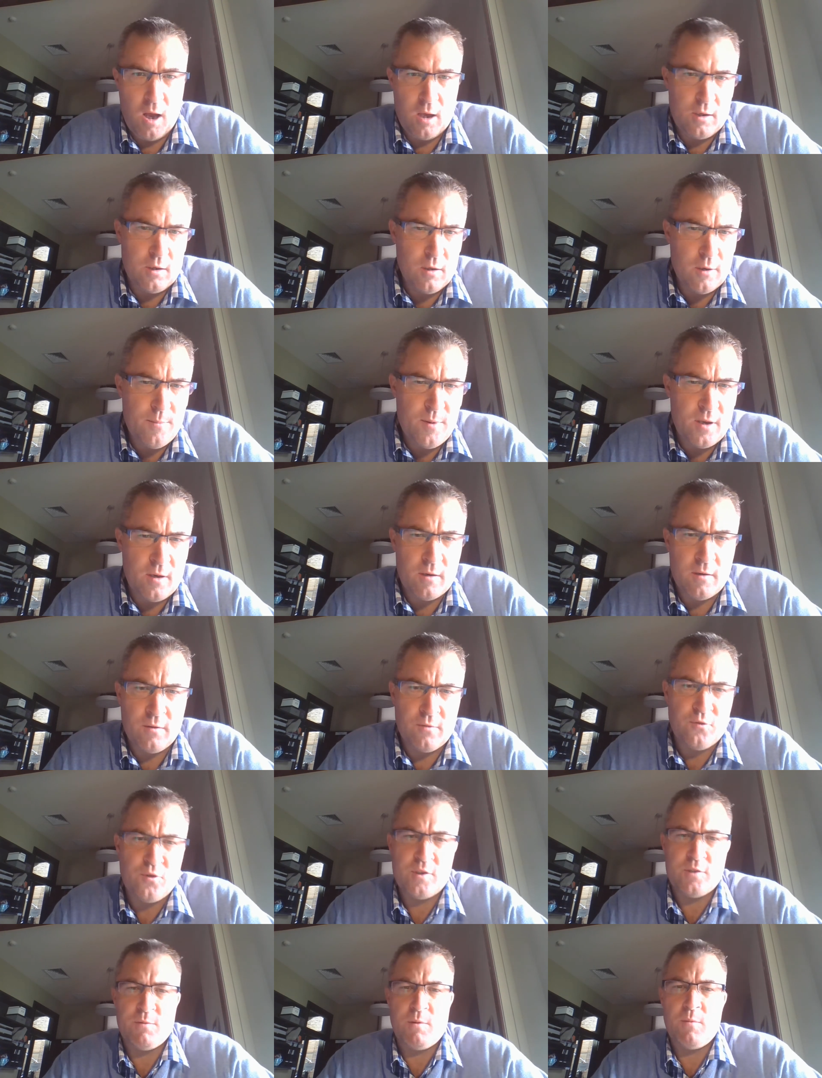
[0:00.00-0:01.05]
European
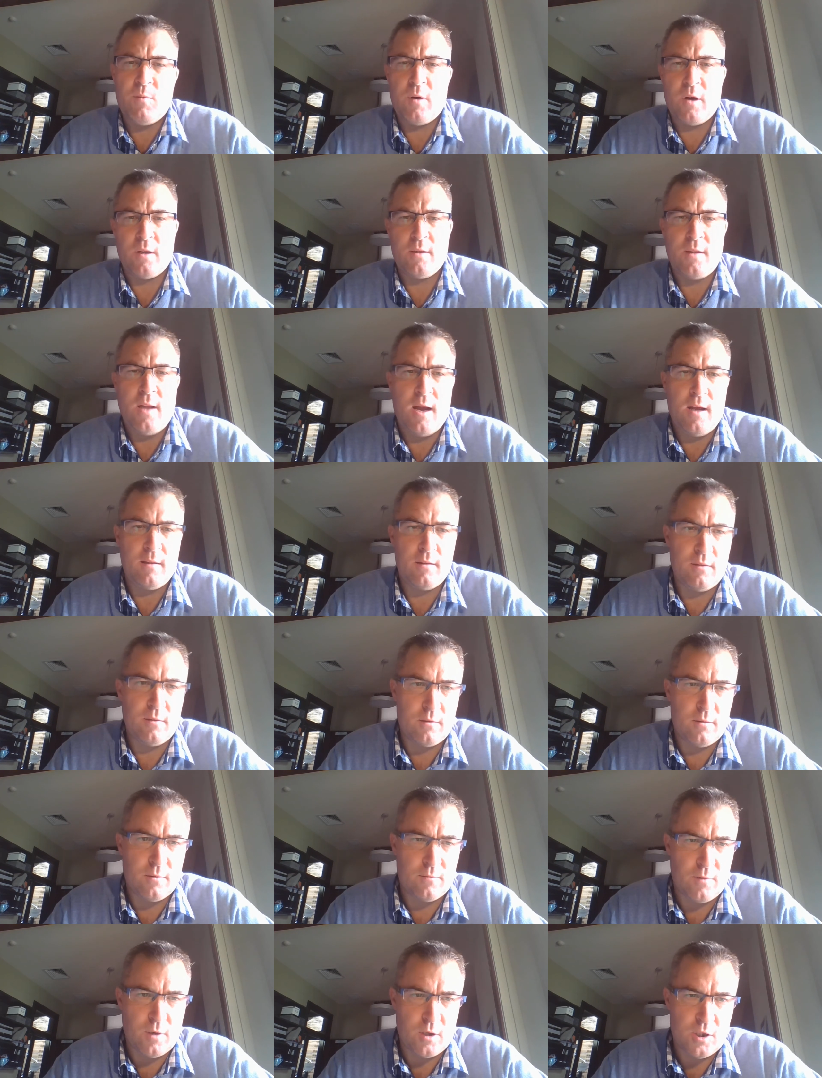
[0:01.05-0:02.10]
countries were worried that
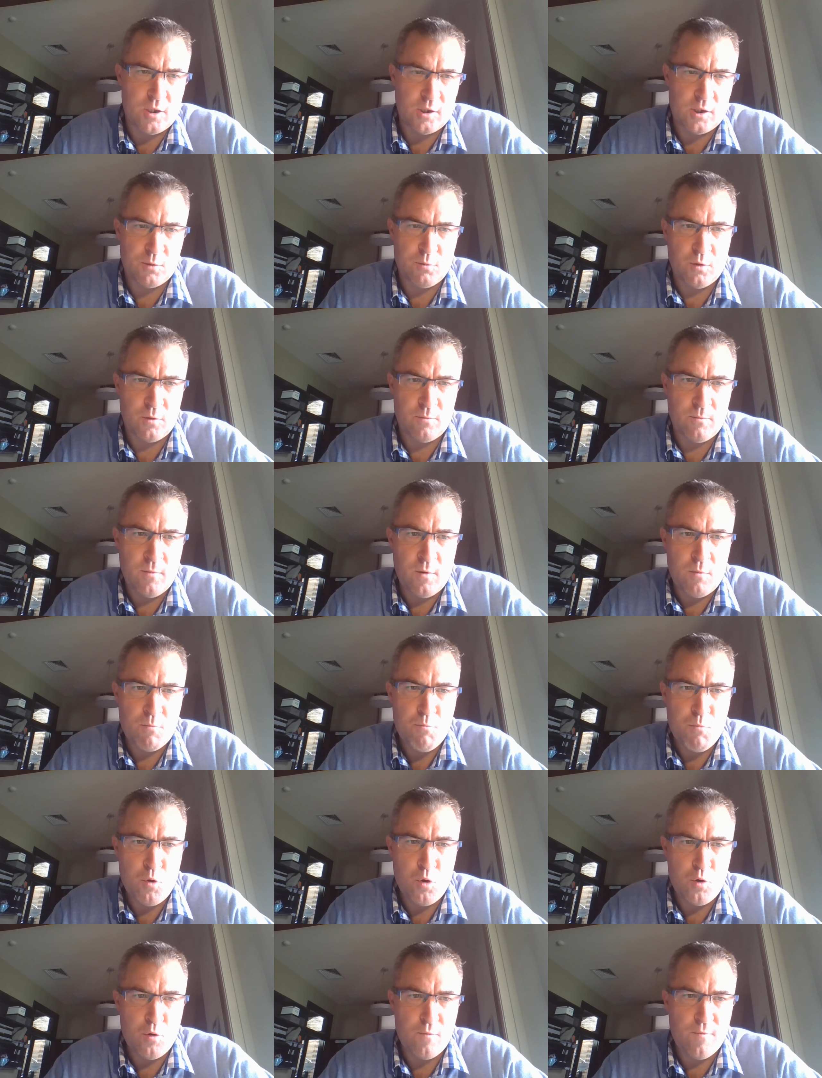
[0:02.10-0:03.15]
the Russians would
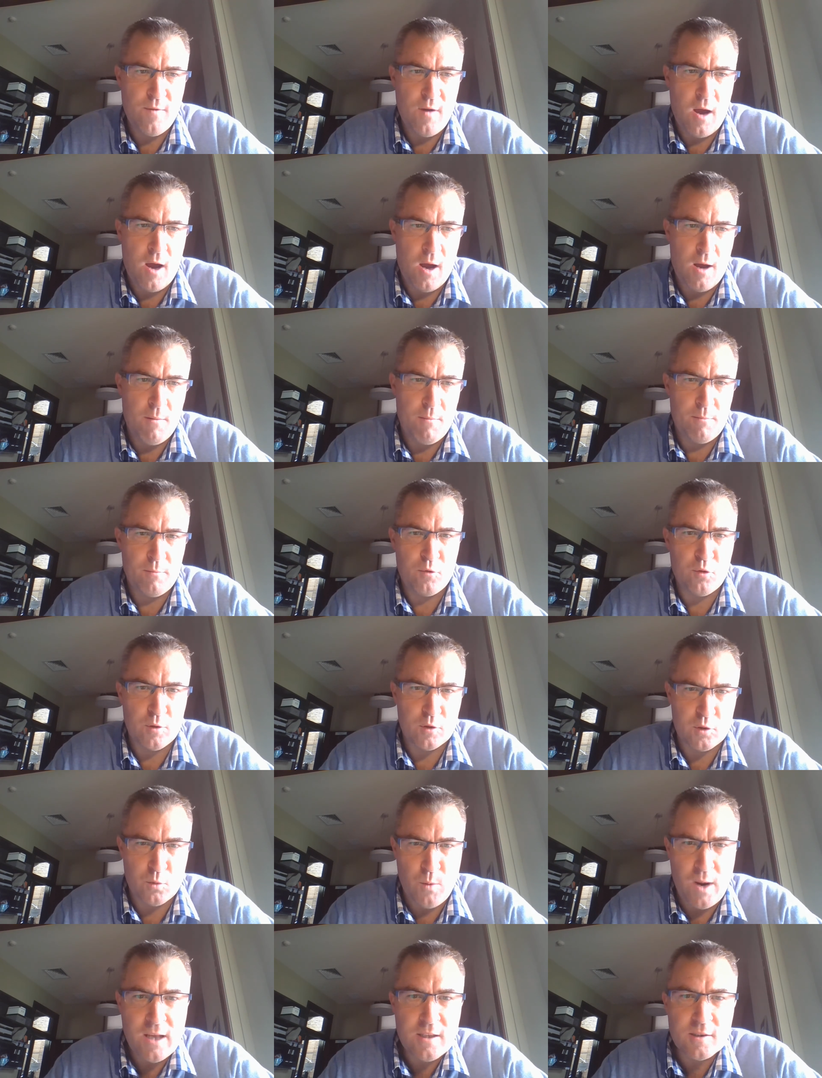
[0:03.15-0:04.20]
move towards
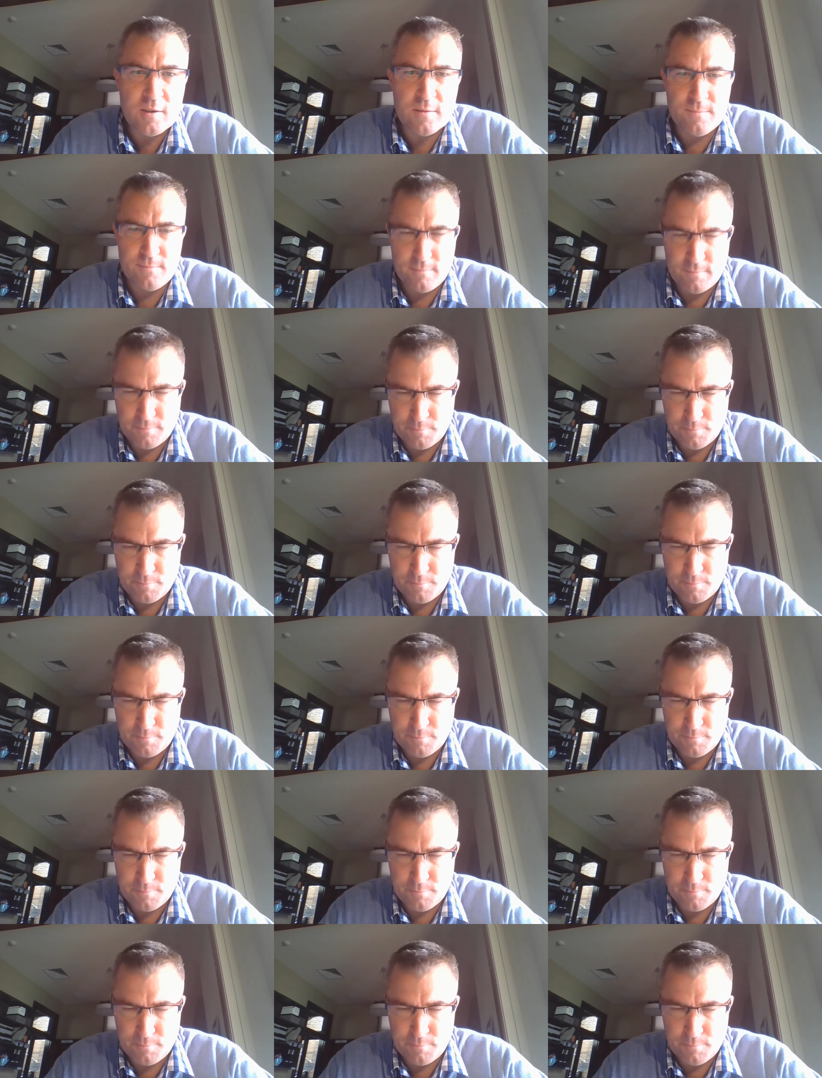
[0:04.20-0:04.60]
the West,